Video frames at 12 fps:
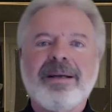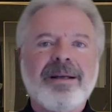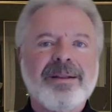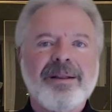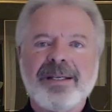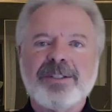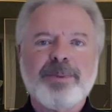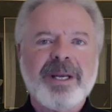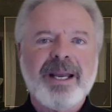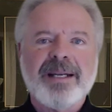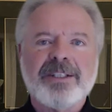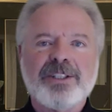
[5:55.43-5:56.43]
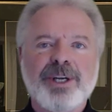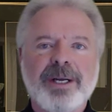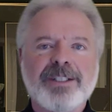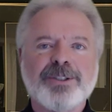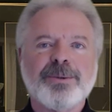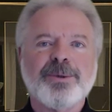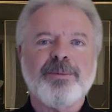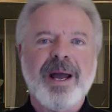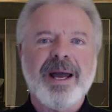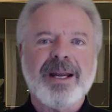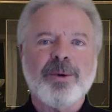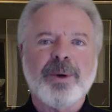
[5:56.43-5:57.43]
things began to change in
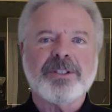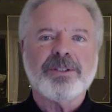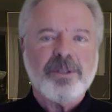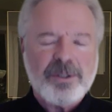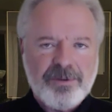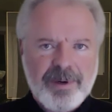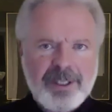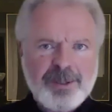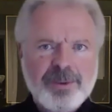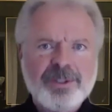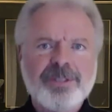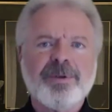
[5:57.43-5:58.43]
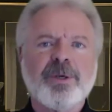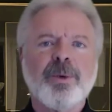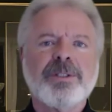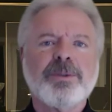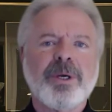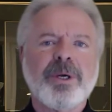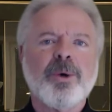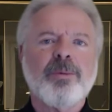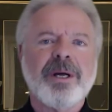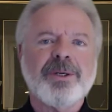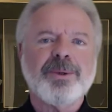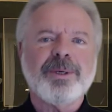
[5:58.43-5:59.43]
dramatic ways. And there's very specific ways we go
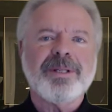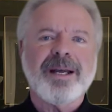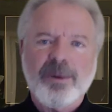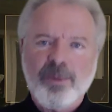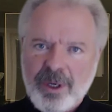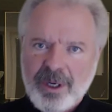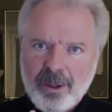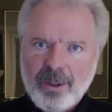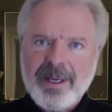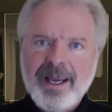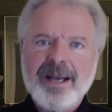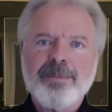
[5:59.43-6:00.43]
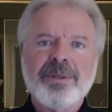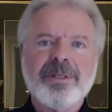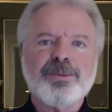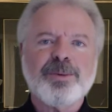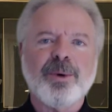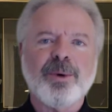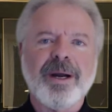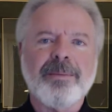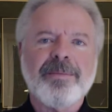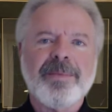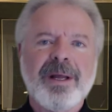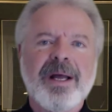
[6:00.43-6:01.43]
about doing that, and we're going to look at them in this program.
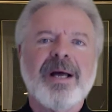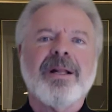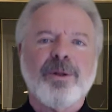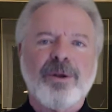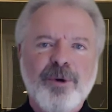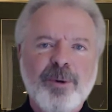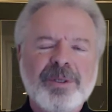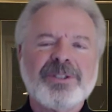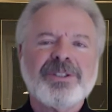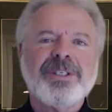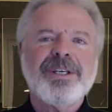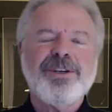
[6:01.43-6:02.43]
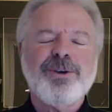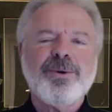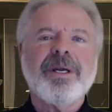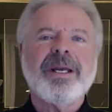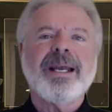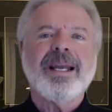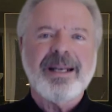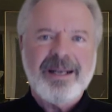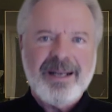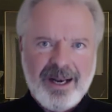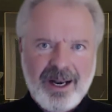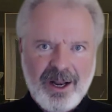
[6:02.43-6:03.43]
Look forward to seeing you
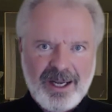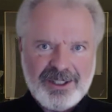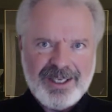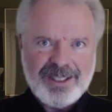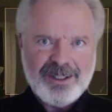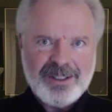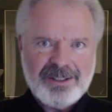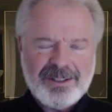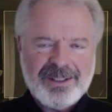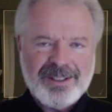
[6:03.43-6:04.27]
in Los Angeles,